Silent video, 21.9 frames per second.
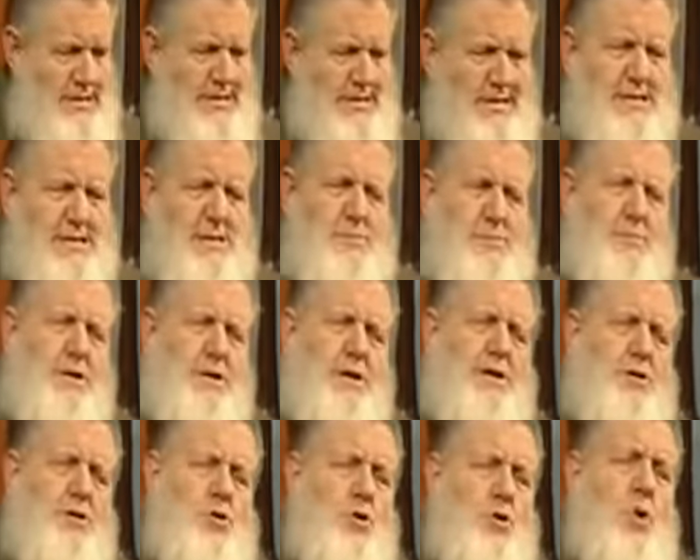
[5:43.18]
This is
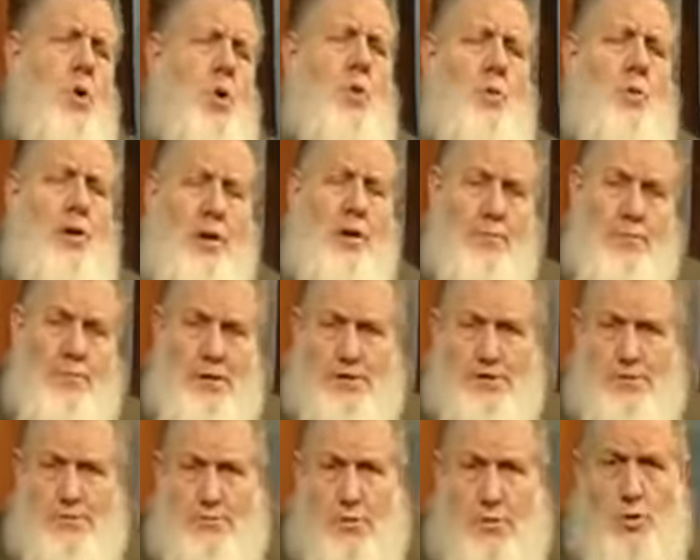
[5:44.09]
pretty normal
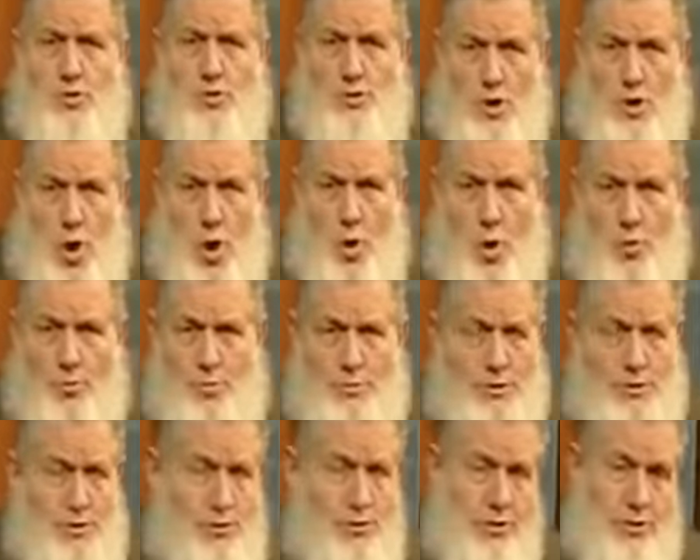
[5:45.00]
amongst most
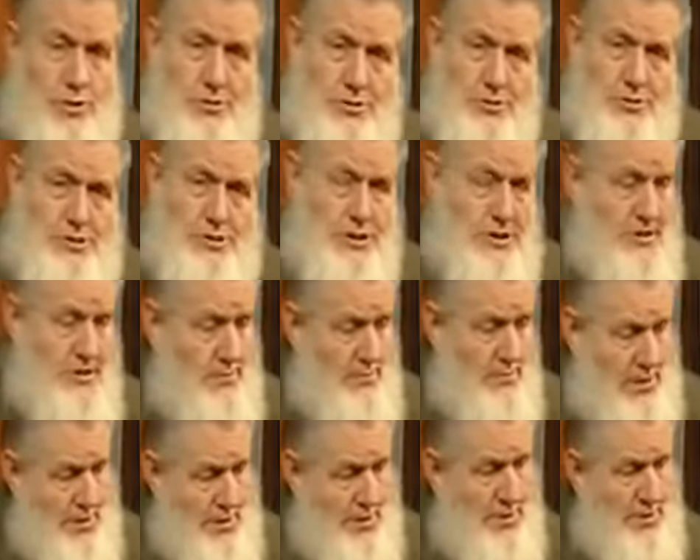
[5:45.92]
homes. You know, you see the
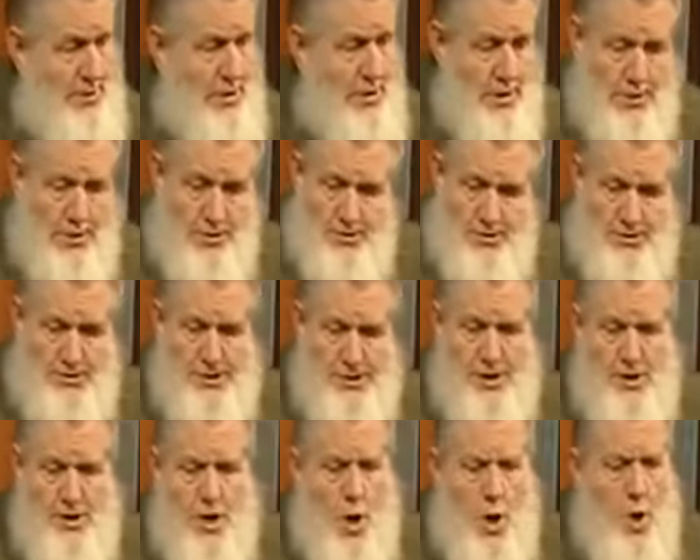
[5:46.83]
mother, she'll
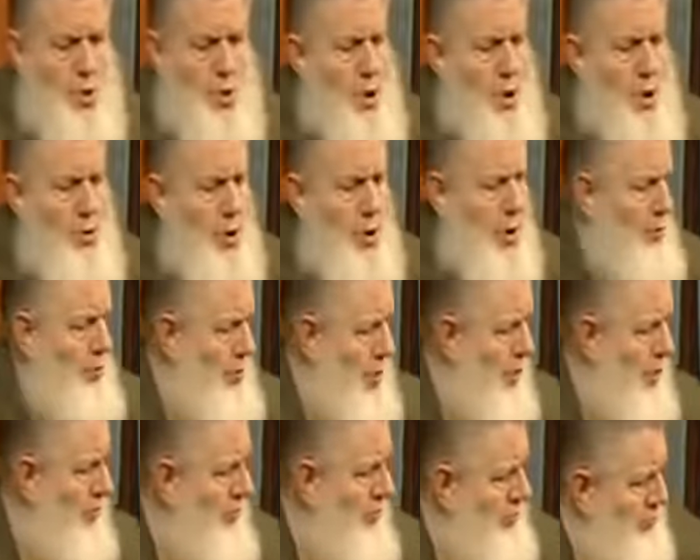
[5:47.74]
say, no, no, no,
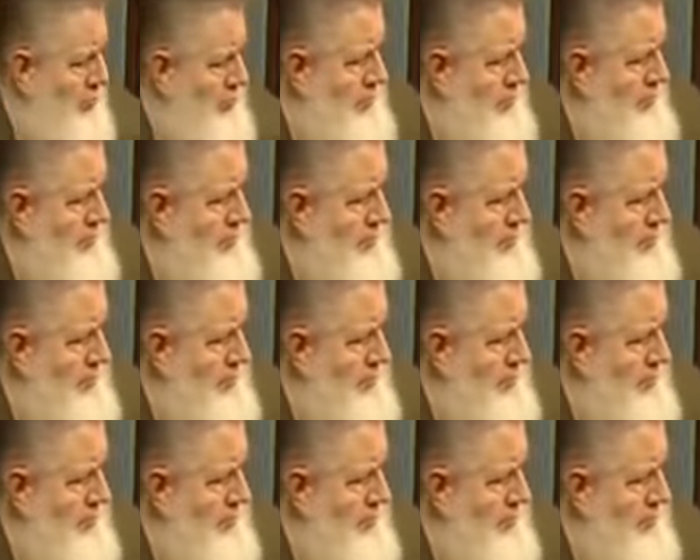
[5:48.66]
no, don't